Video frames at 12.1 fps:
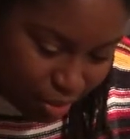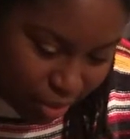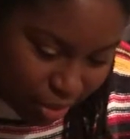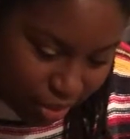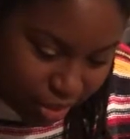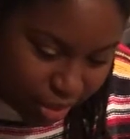bit
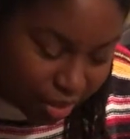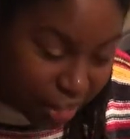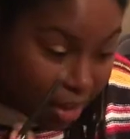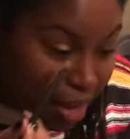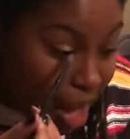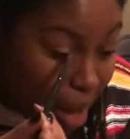on there.
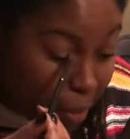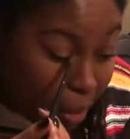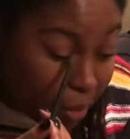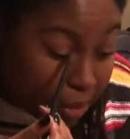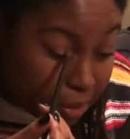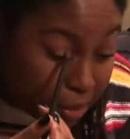I'm
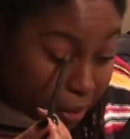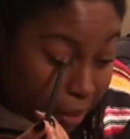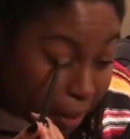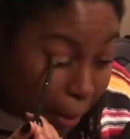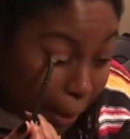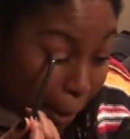always really
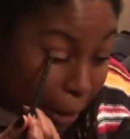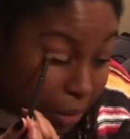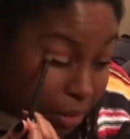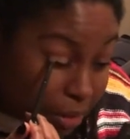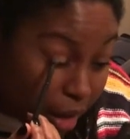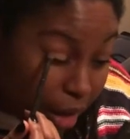like
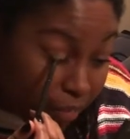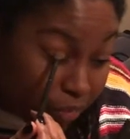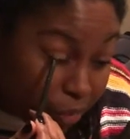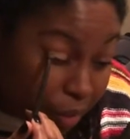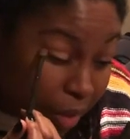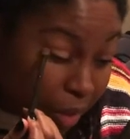soft
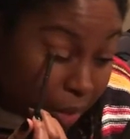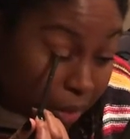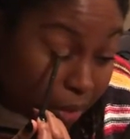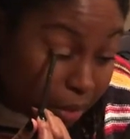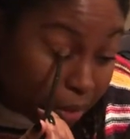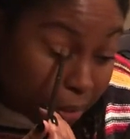with
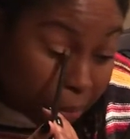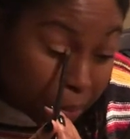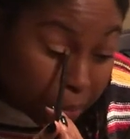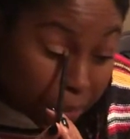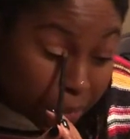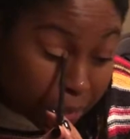
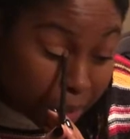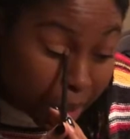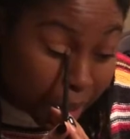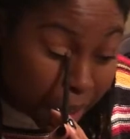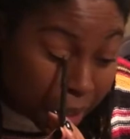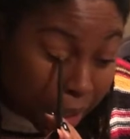
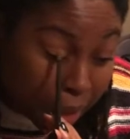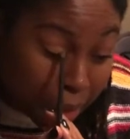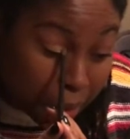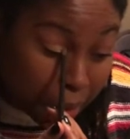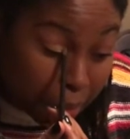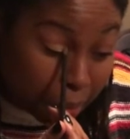my
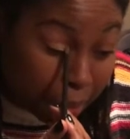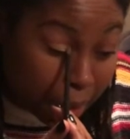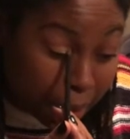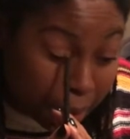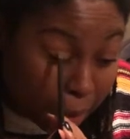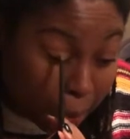
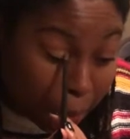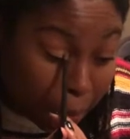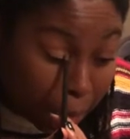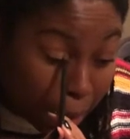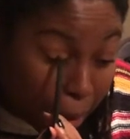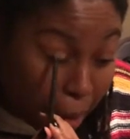makeup.
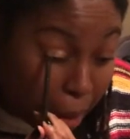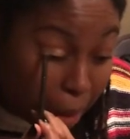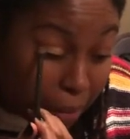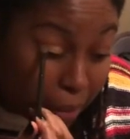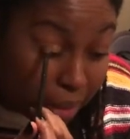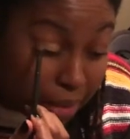I
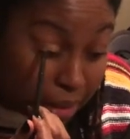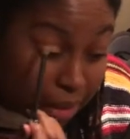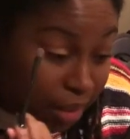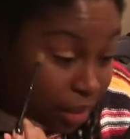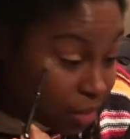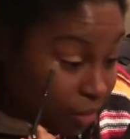don't like to
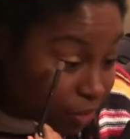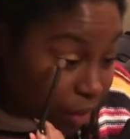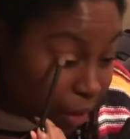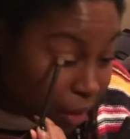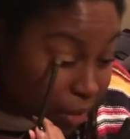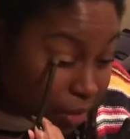dig too
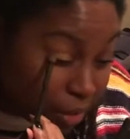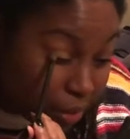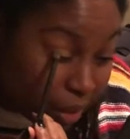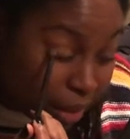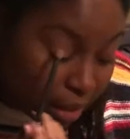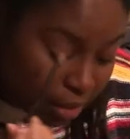far into
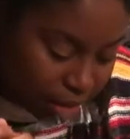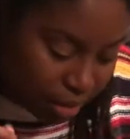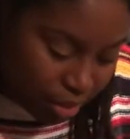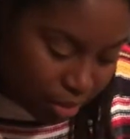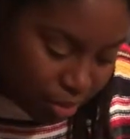it because, you know,